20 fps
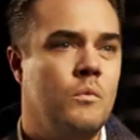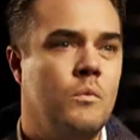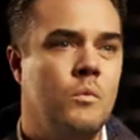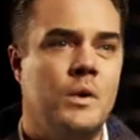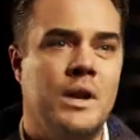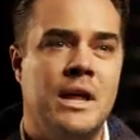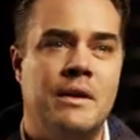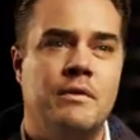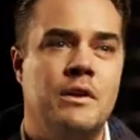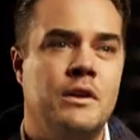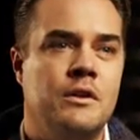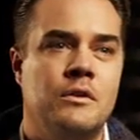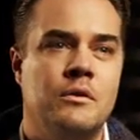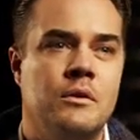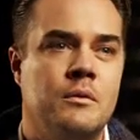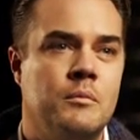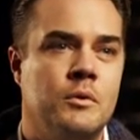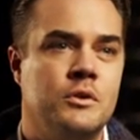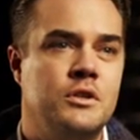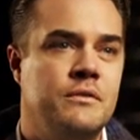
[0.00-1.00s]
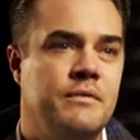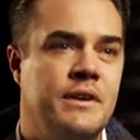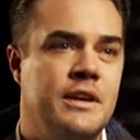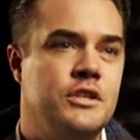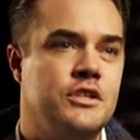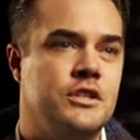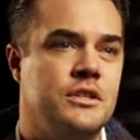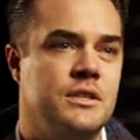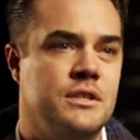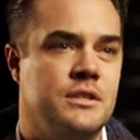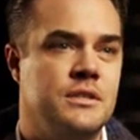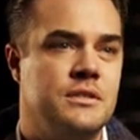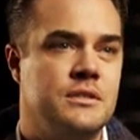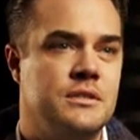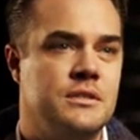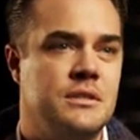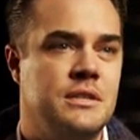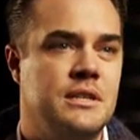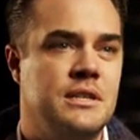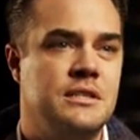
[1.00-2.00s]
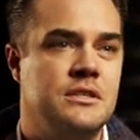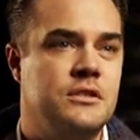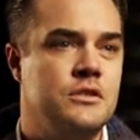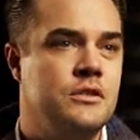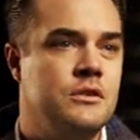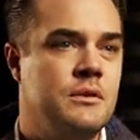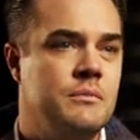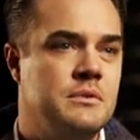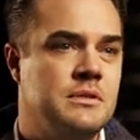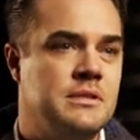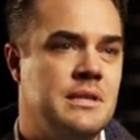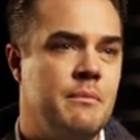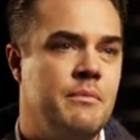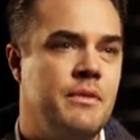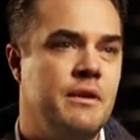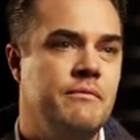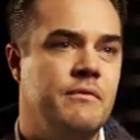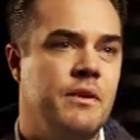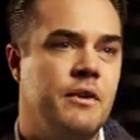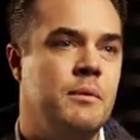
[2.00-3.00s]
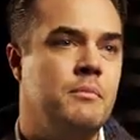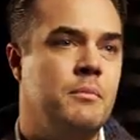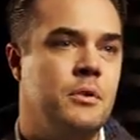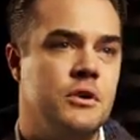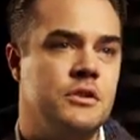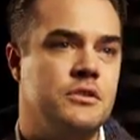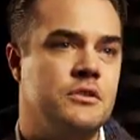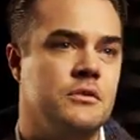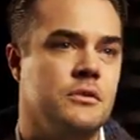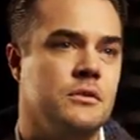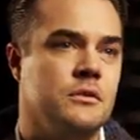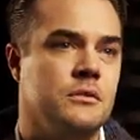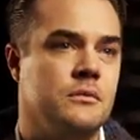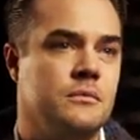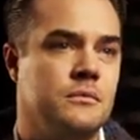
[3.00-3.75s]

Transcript: Whatever your motivation is, it's something very personal.